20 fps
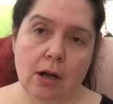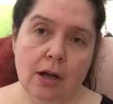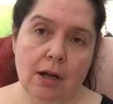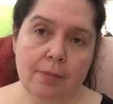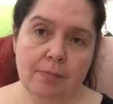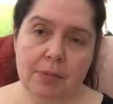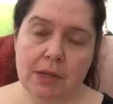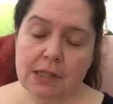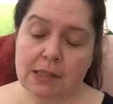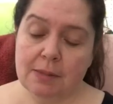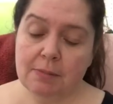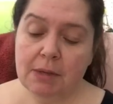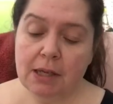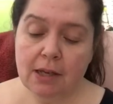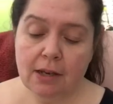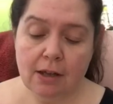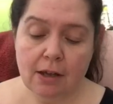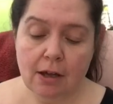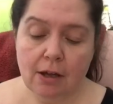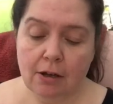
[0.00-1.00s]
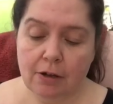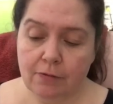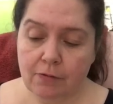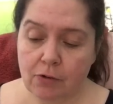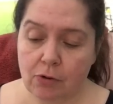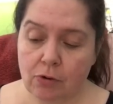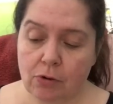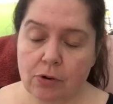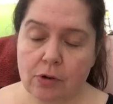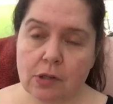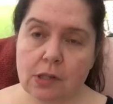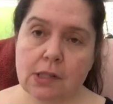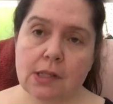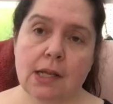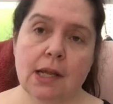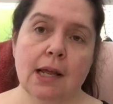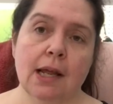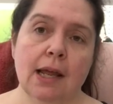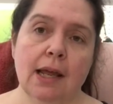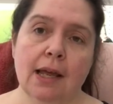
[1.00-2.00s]
uh, mixed media, of course,
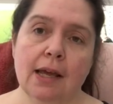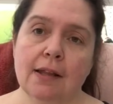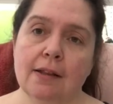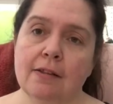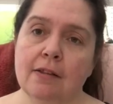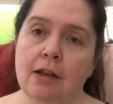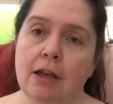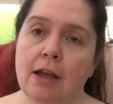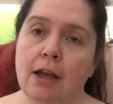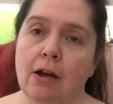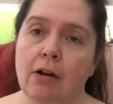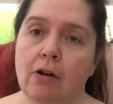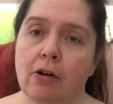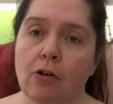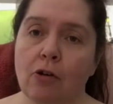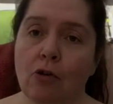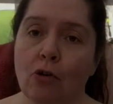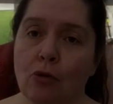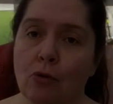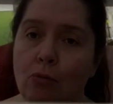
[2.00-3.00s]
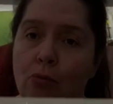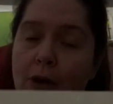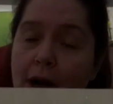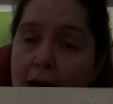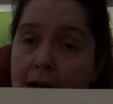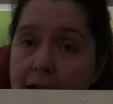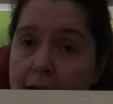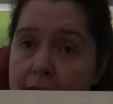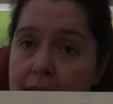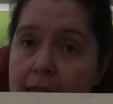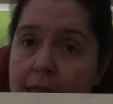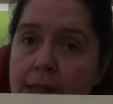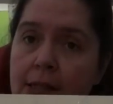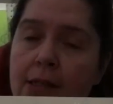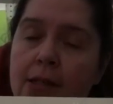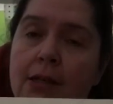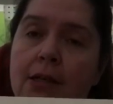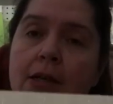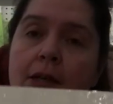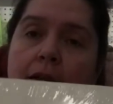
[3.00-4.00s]
and they are great
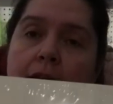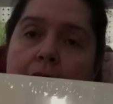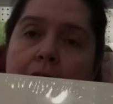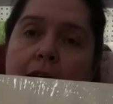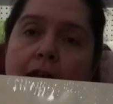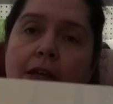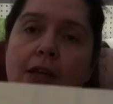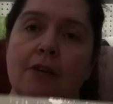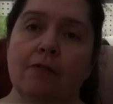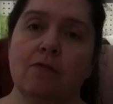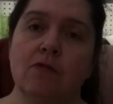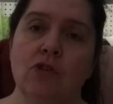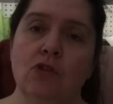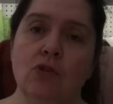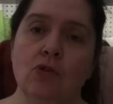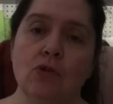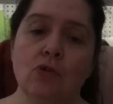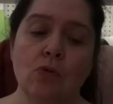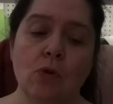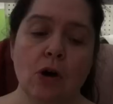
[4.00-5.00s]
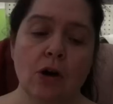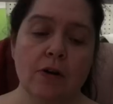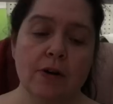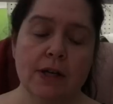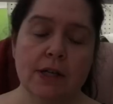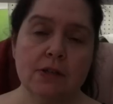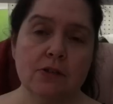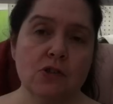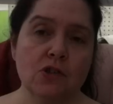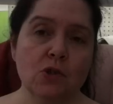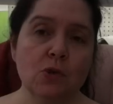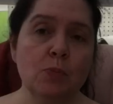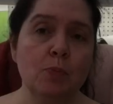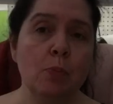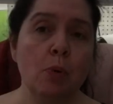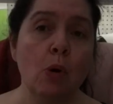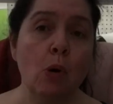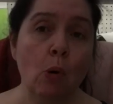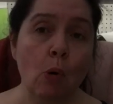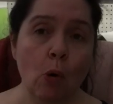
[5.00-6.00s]
if you are into
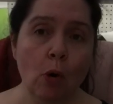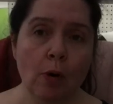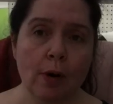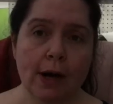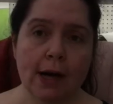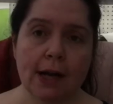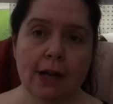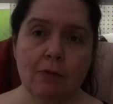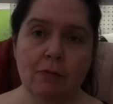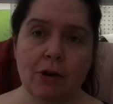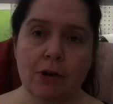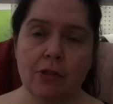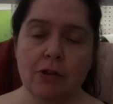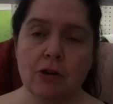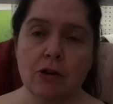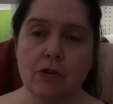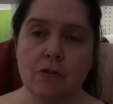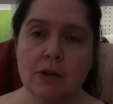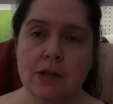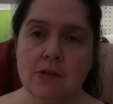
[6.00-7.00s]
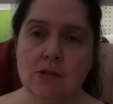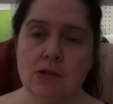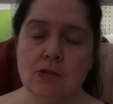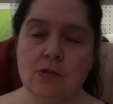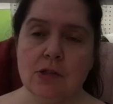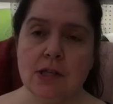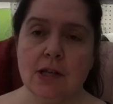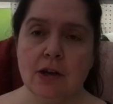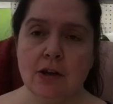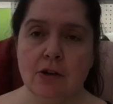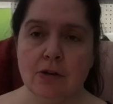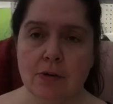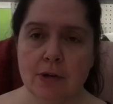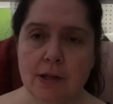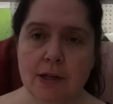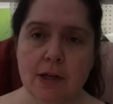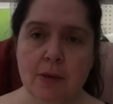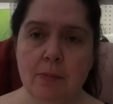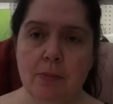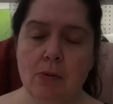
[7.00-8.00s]
pouring, whether you're into the
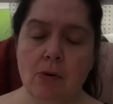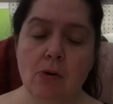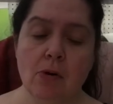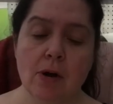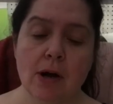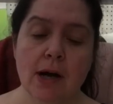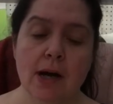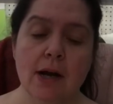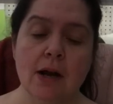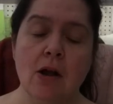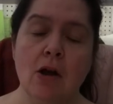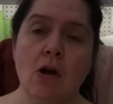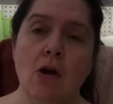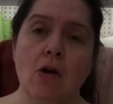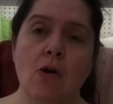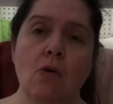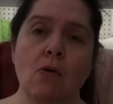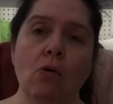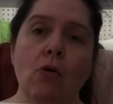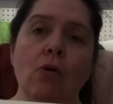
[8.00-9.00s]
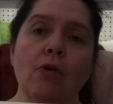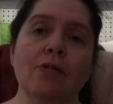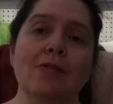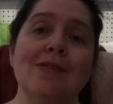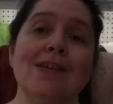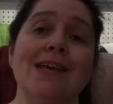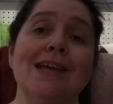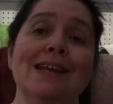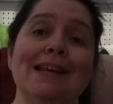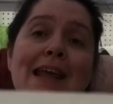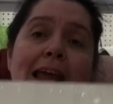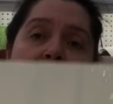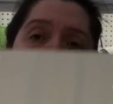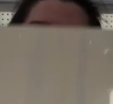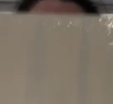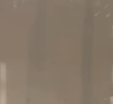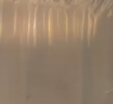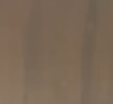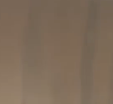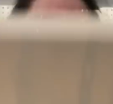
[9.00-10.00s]
acrylic pouring or the
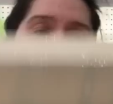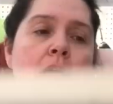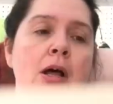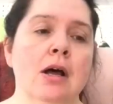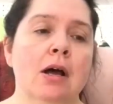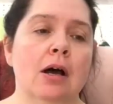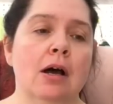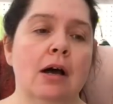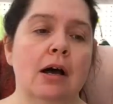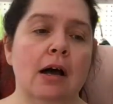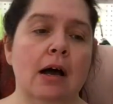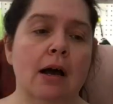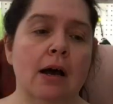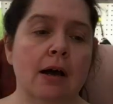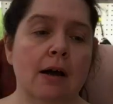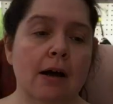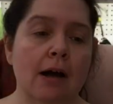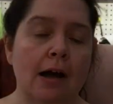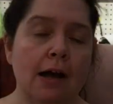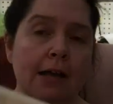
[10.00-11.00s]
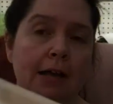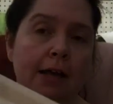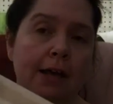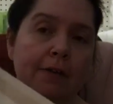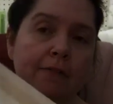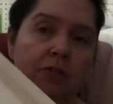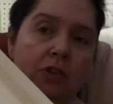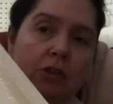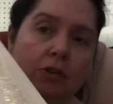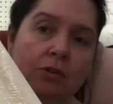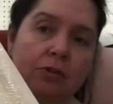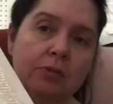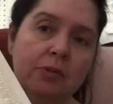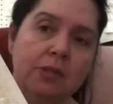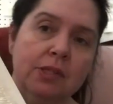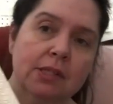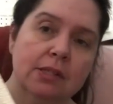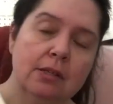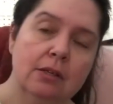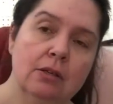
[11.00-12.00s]
enamel. Uh, I have
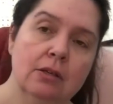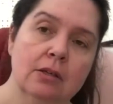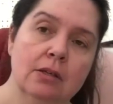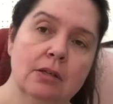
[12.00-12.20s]
used